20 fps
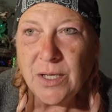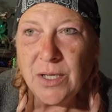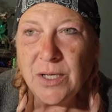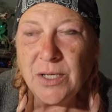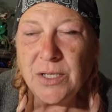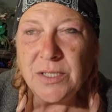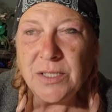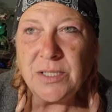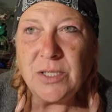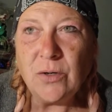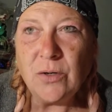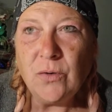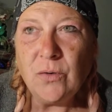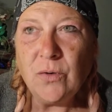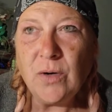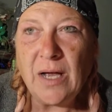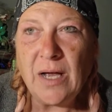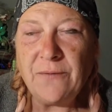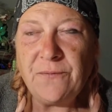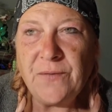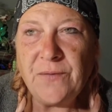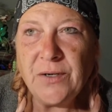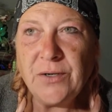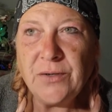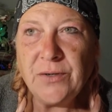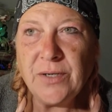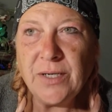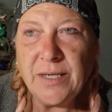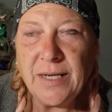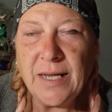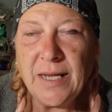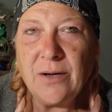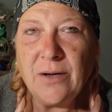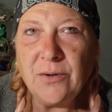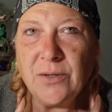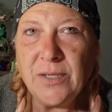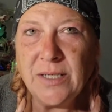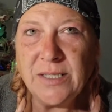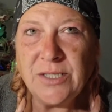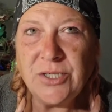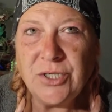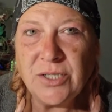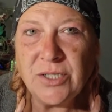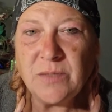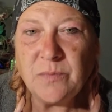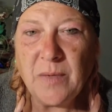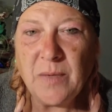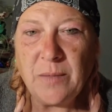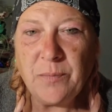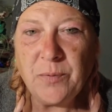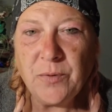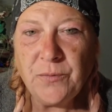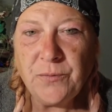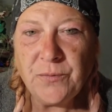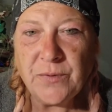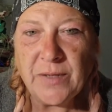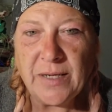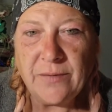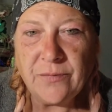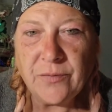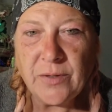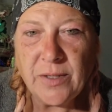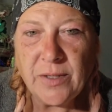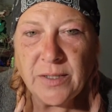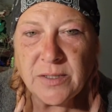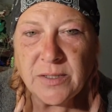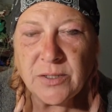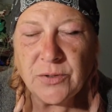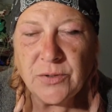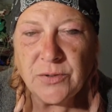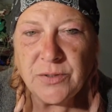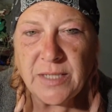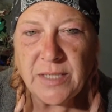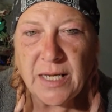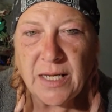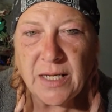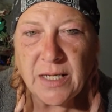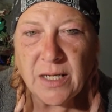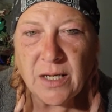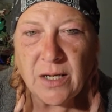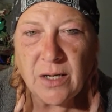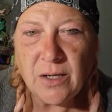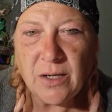So I figured it out. It's just maple flavoring. So you take